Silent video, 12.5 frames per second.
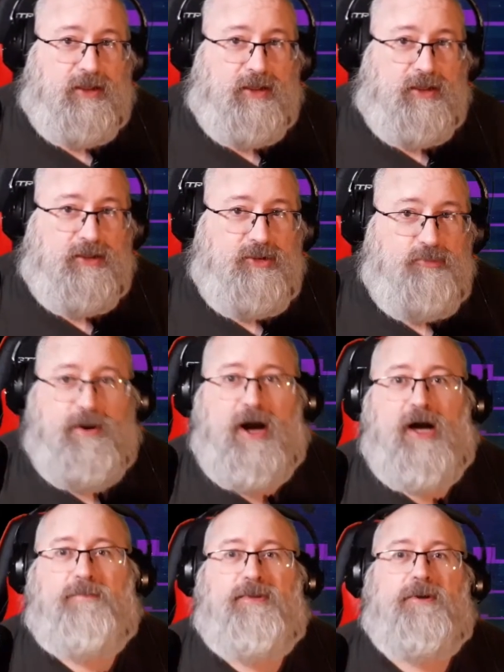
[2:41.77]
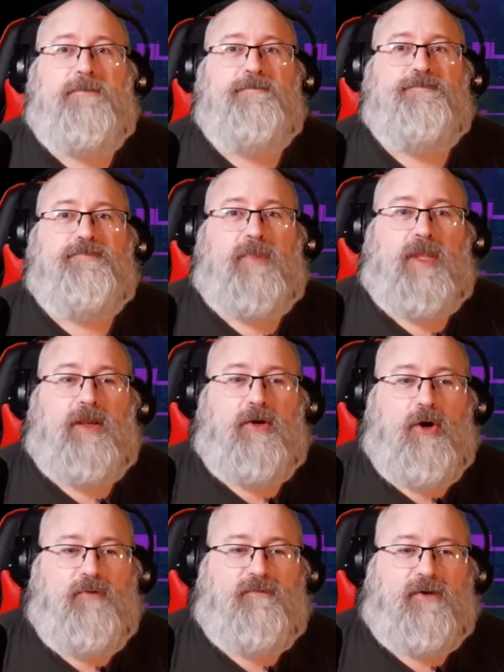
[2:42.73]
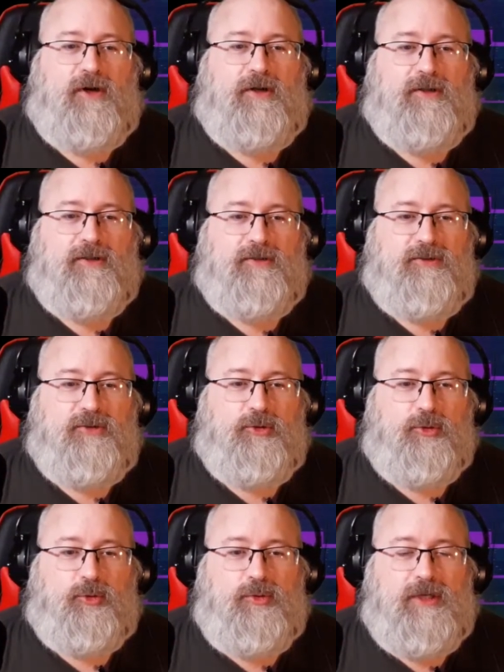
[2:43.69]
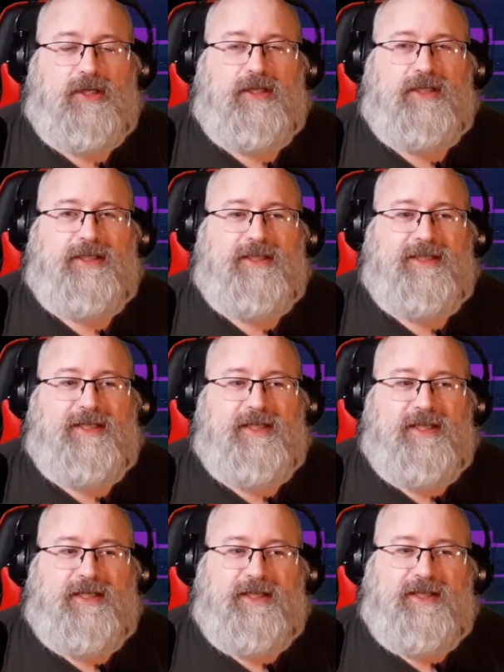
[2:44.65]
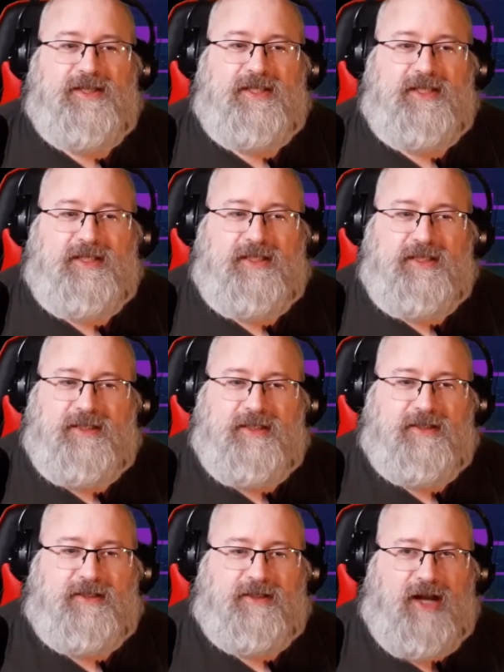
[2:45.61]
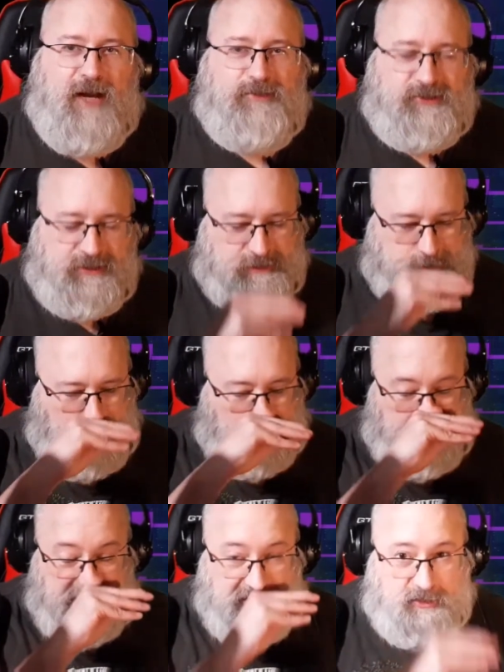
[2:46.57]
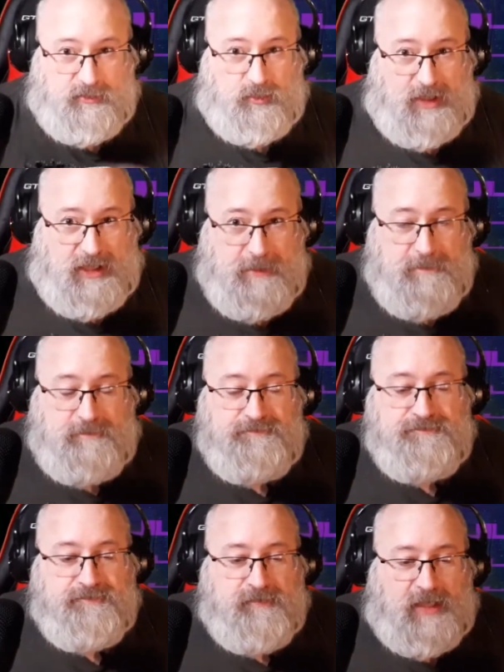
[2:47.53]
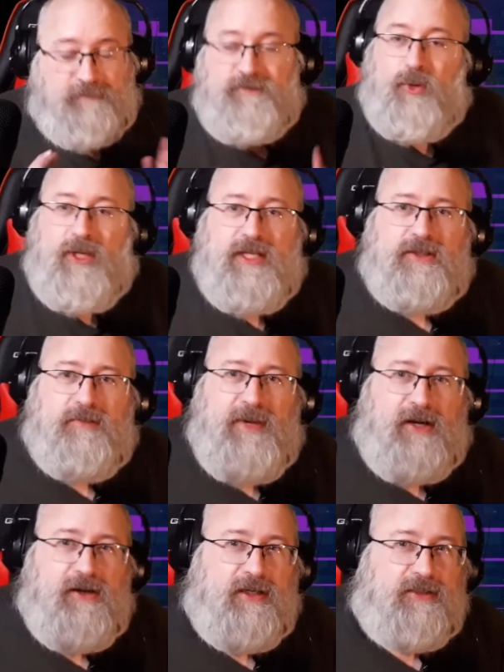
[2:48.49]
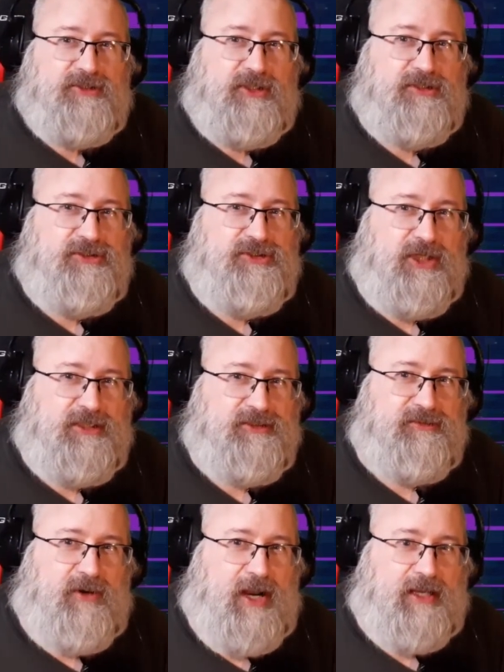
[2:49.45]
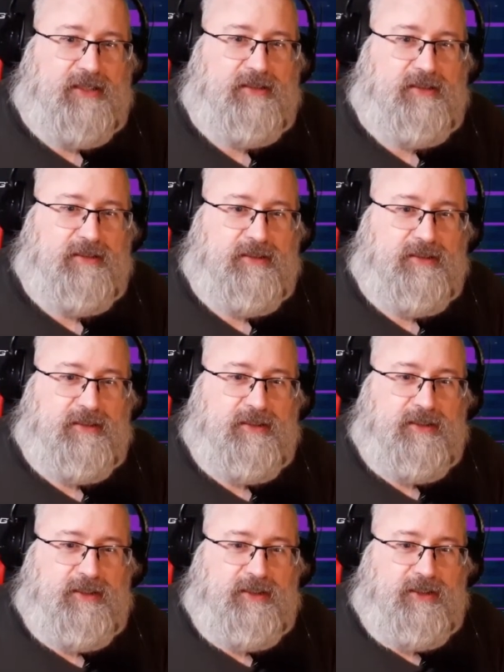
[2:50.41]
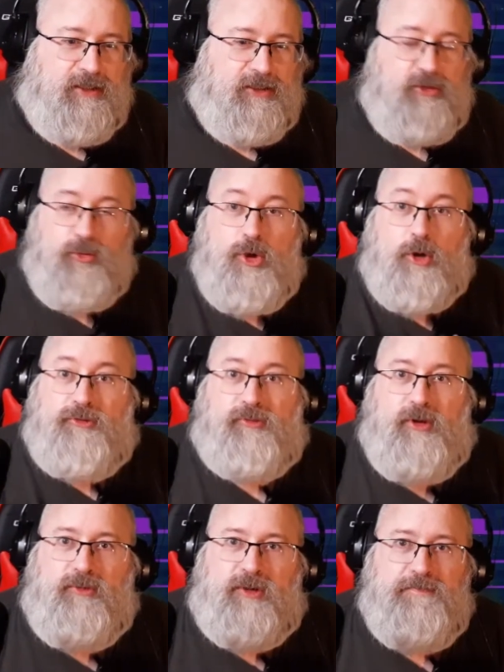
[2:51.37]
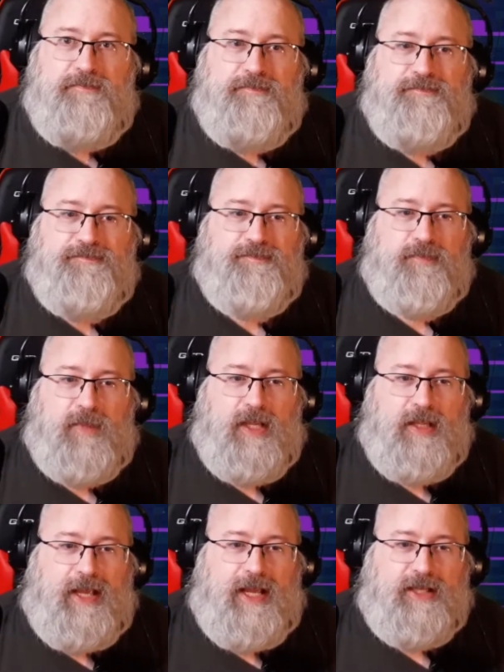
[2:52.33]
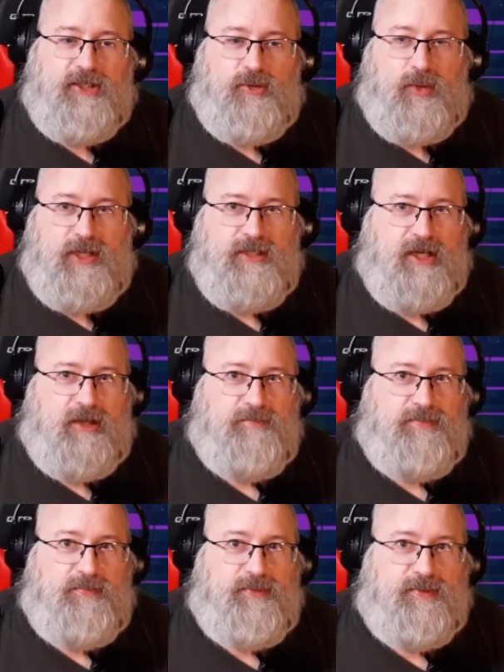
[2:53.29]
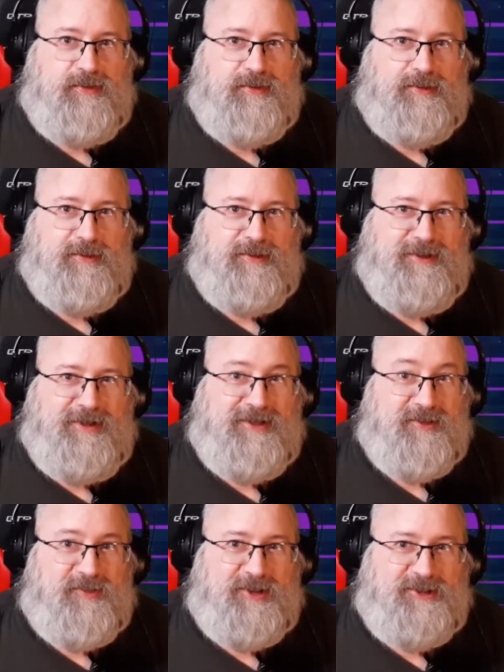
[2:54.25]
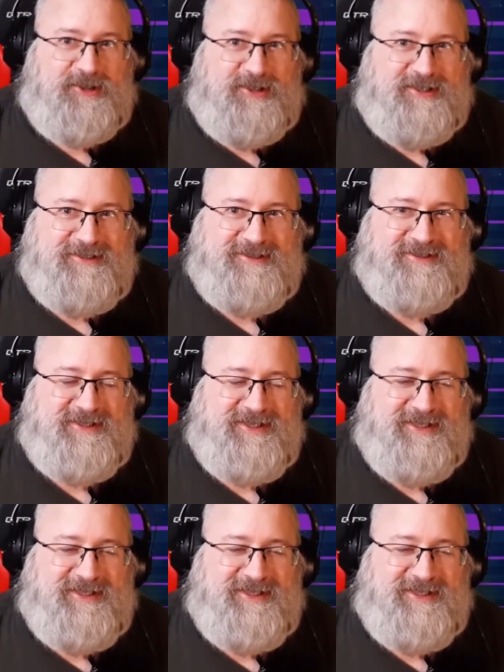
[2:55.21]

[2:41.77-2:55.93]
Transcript: you pop over to the opposite side. If you hit the barriers just right, you go through them, and you end up in the wilderness.